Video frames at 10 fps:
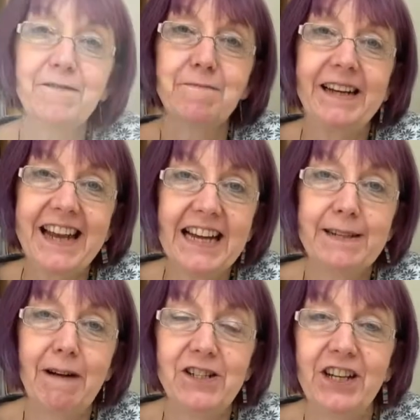from Ignite
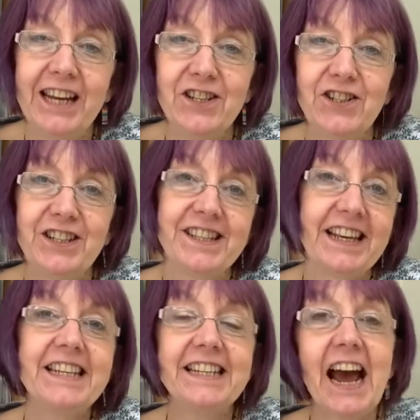Imaginations,
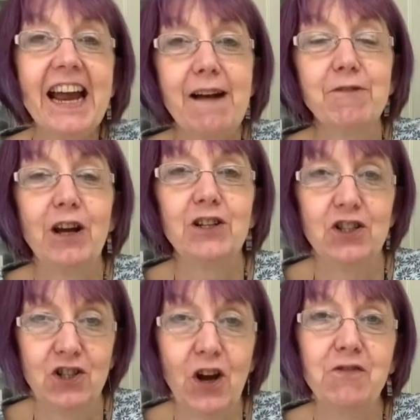and today I'm going
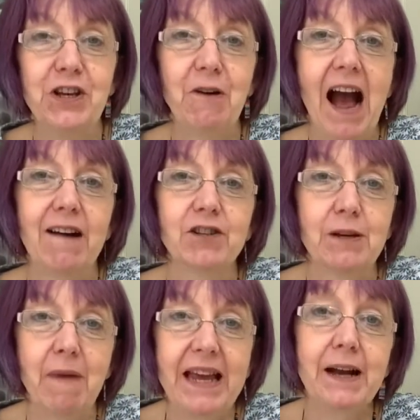to show you how
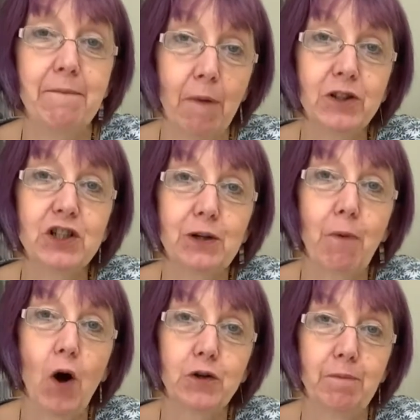to make Monster
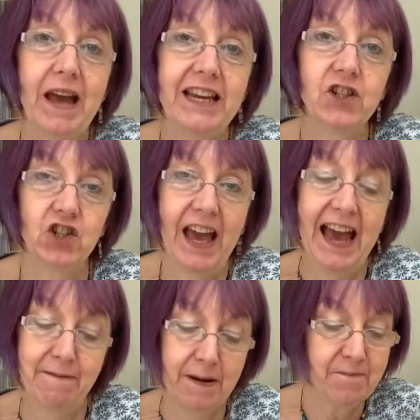Pot Pitch
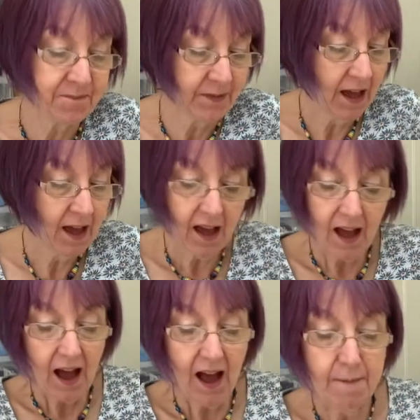game.
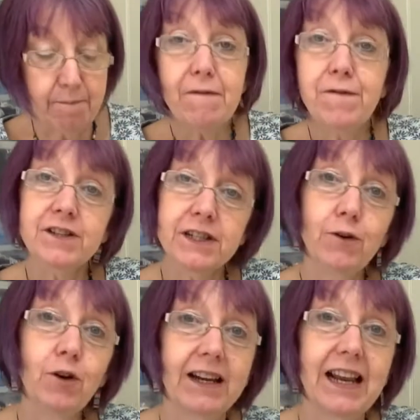But first of
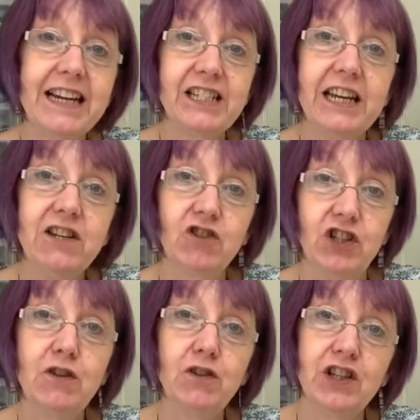all, I'd like to
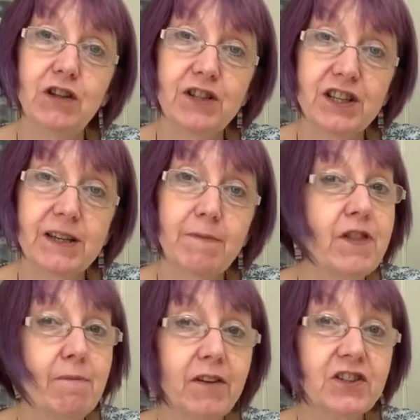introduce you to some of
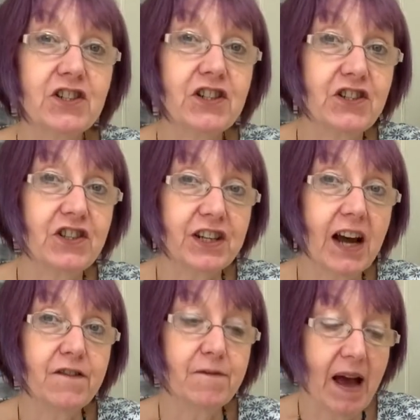the monsters that
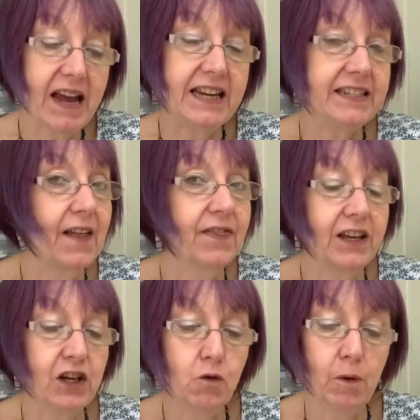I've made and
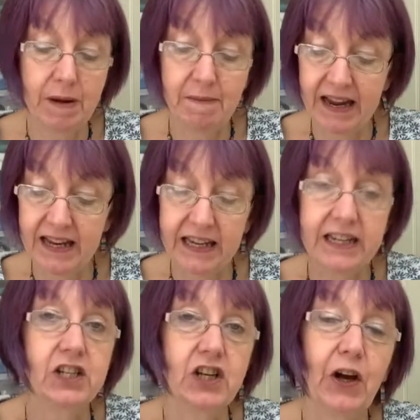that you will be
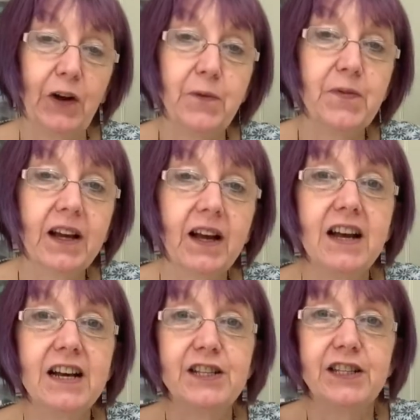making too.
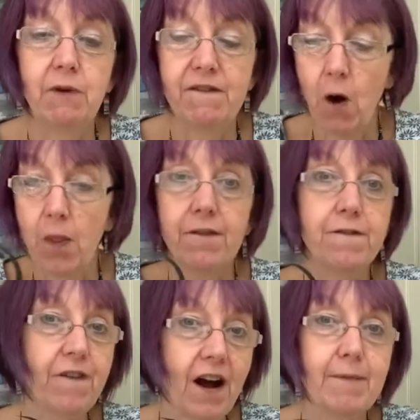So we've got the
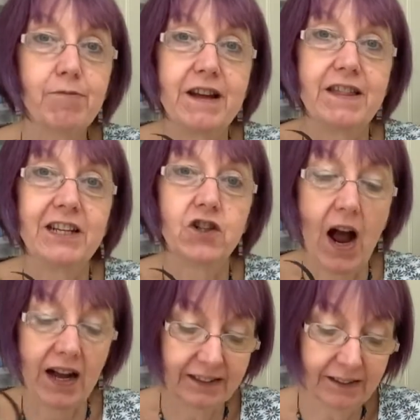fire-breathing
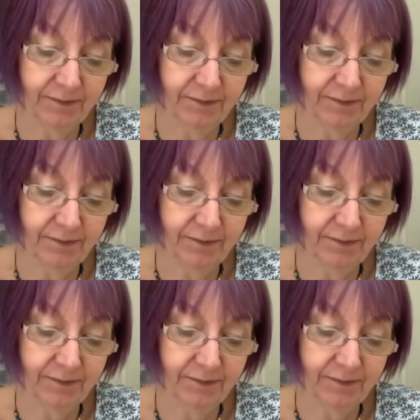dragon,